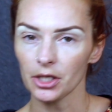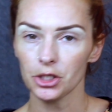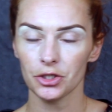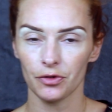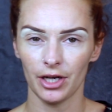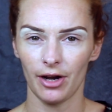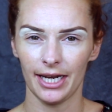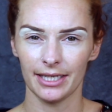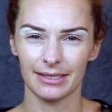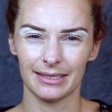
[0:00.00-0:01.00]
just on the
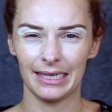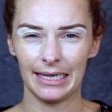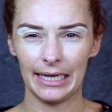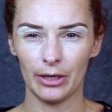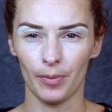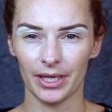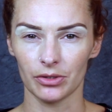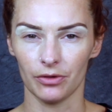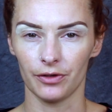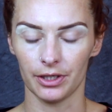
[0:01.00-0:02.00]
eyelids because it's a little bit
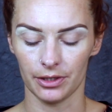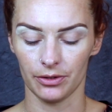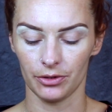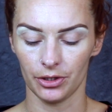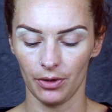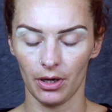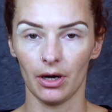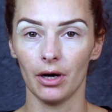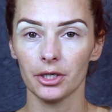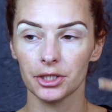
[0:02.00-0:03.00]
softer, so it's not too
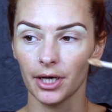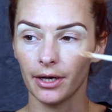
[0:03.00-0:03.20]
harsh.